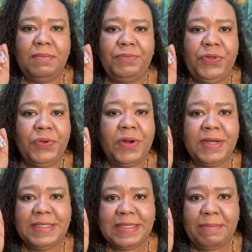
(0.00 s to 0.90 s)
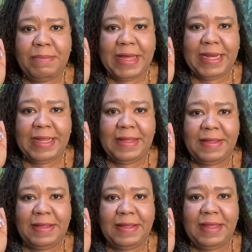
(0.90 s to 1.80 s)
You hurt somebody
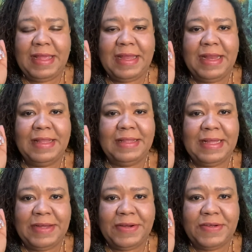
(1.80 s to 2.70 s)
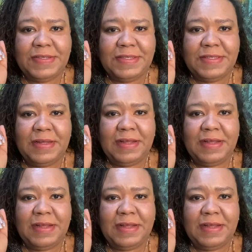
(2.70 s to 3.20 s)
and it lingers.